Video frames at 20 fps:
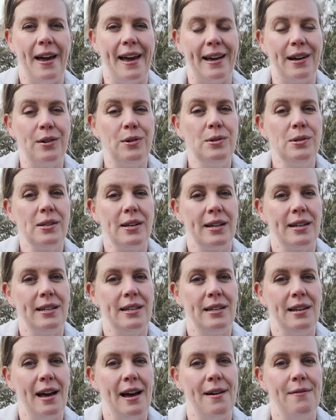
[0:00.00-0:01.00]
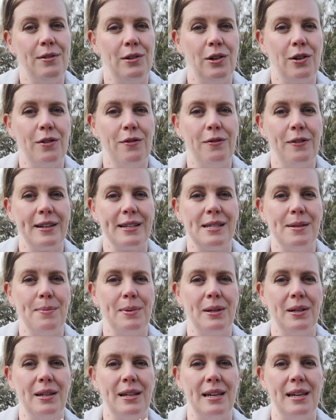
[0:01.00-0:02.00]
ankles, like I didn't have a lot of
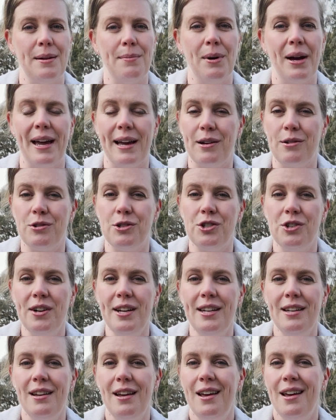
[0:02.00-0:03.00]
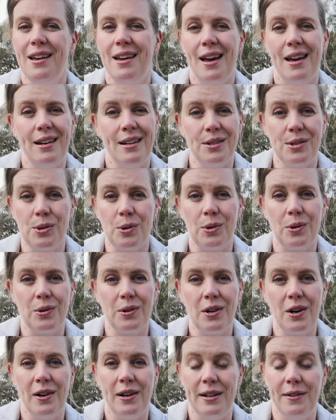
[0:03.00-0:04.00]
flexibility in my ankle joint, and it's
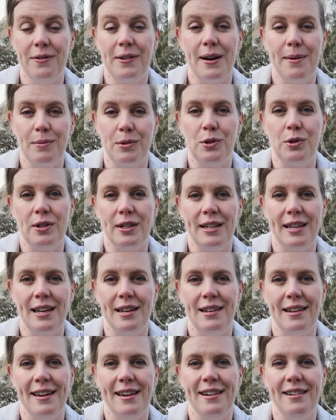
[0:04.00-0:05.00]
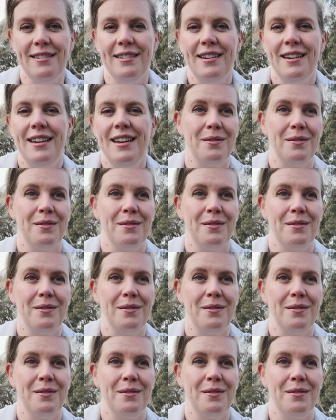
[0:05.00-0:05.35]
all kind of come good again now.